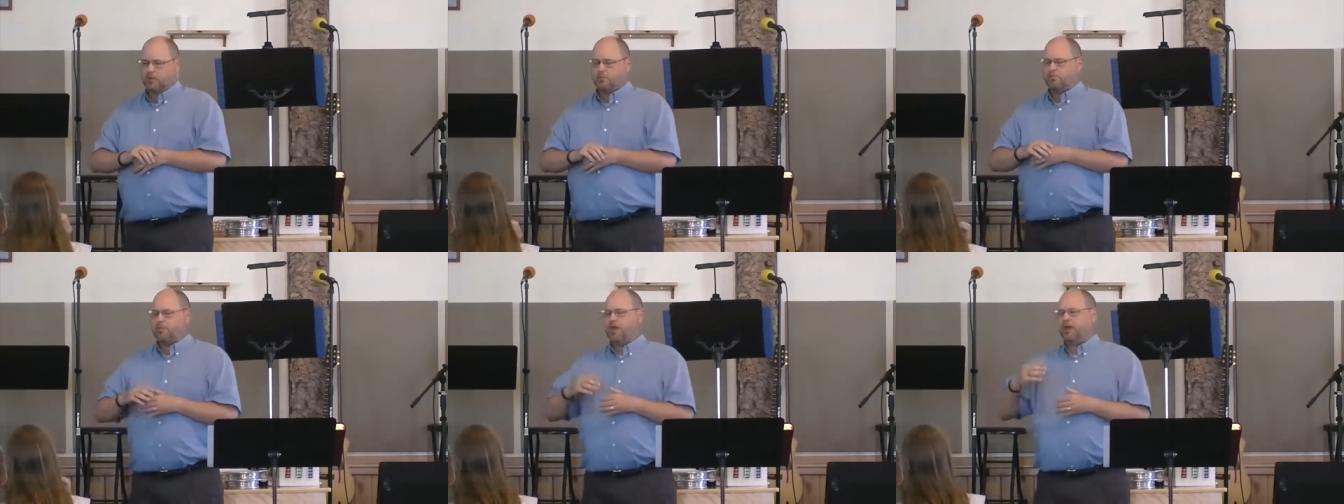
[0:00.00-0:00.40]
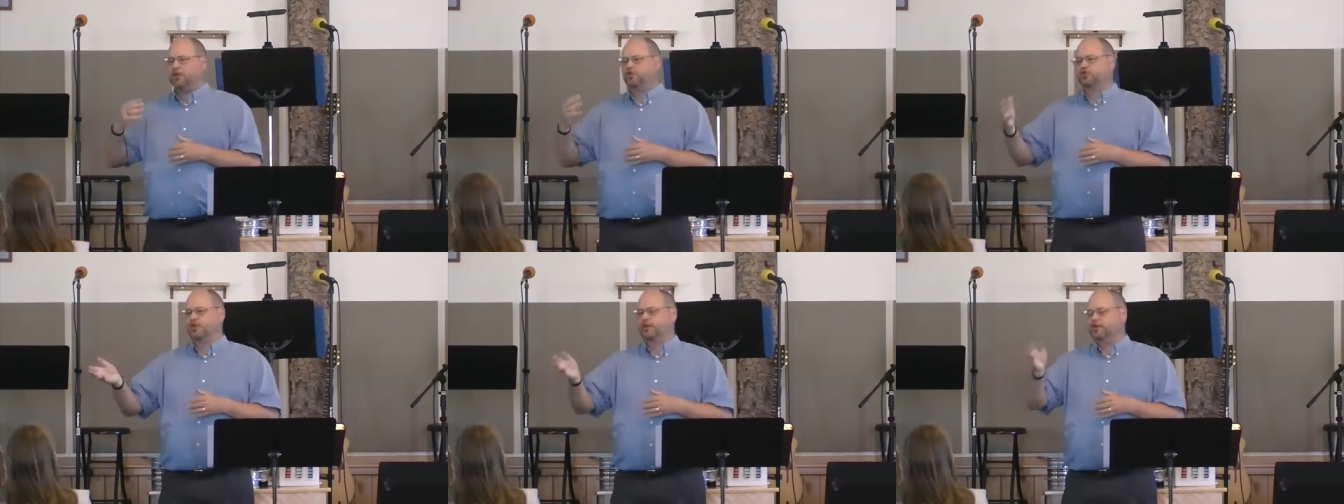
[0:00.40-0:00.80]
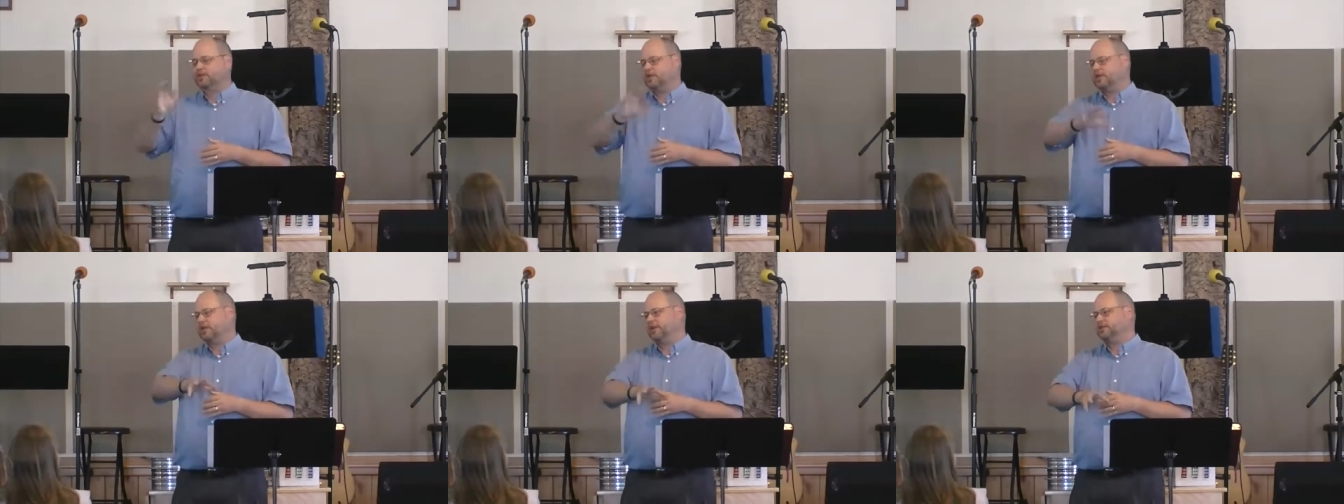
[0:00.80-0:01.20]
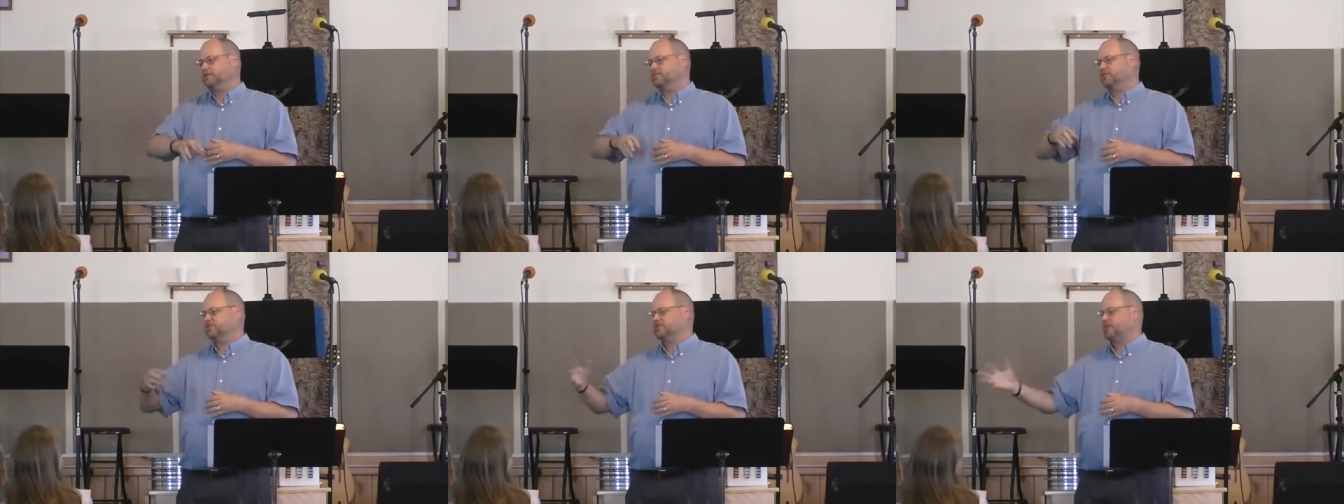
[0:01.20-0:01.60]
ministering to the needs
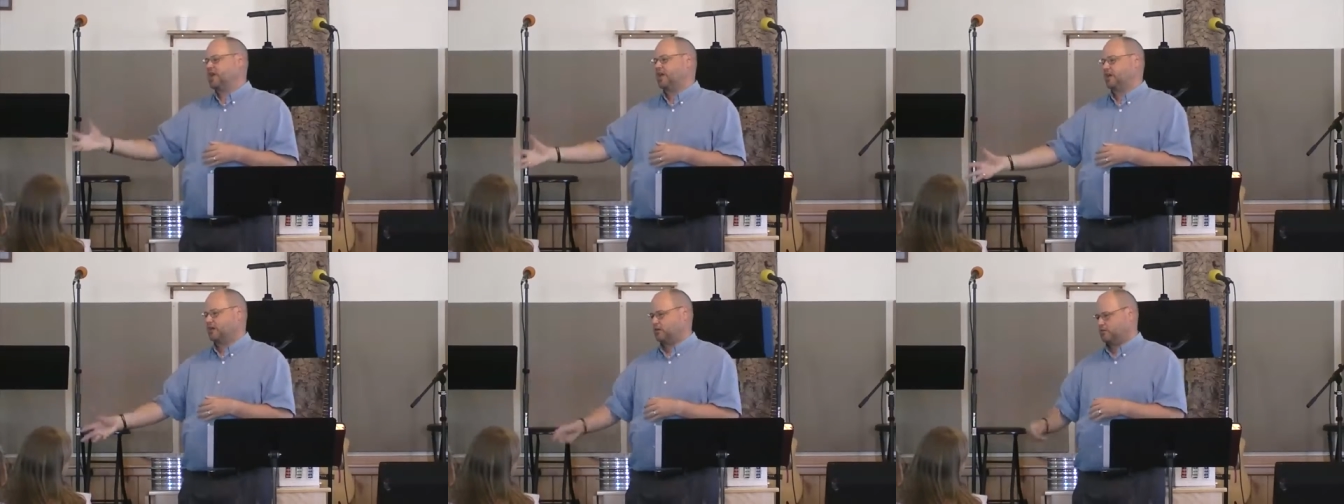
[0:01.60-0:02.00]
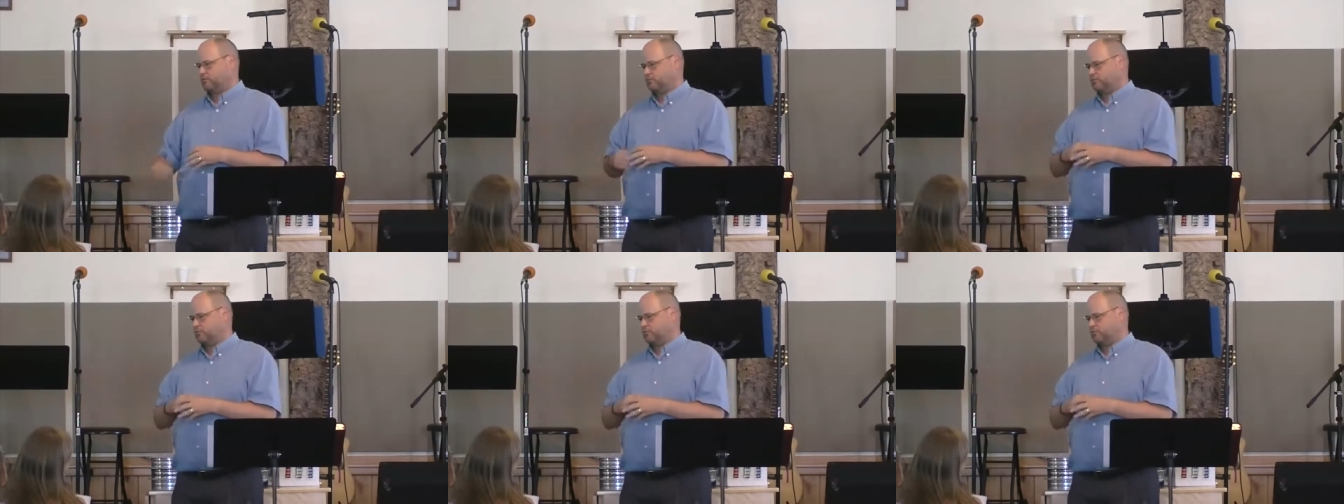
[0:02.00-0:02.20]
of the sick,